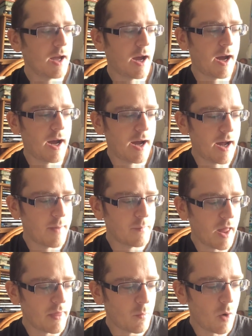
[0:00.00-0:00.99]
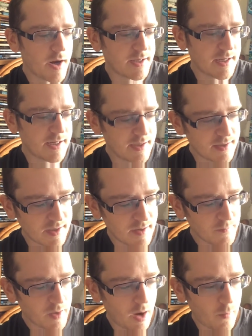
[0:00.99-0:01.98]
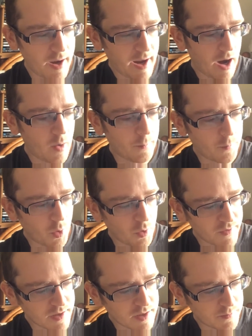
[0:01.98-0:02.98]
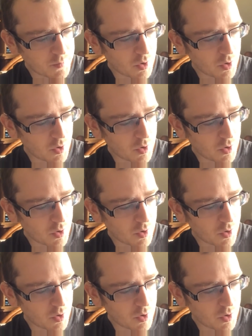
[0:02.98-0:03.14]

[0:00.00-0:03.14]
And then what I did is I went out and bought this